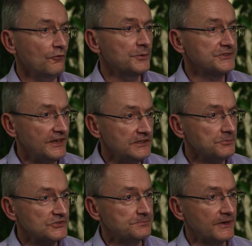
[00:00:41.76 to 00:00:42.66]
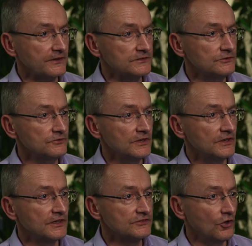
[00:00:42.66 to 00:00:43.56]
From a tenant perspective,
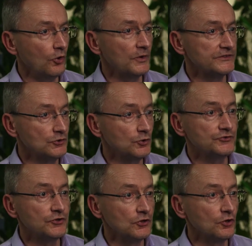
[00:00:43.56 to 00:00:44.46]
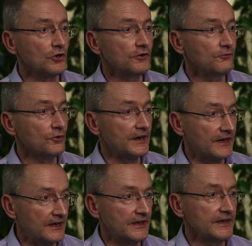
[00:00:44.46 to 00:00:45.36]
it's always good to look for a
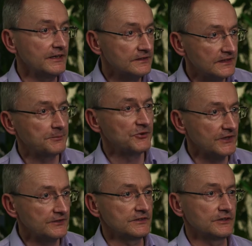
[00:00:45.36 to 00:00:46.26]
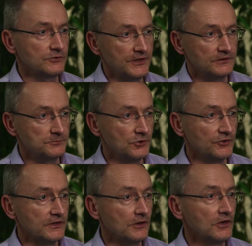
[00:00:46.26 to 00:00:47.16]
high NABERS NZ rated
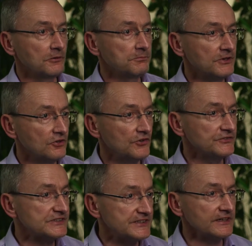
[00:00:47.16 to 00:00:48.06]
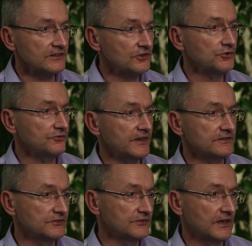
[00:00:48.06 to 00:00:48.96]
building because of exactly those
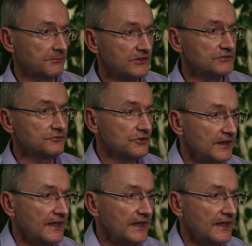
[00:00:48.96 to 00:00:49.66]
factors that I mentioned for the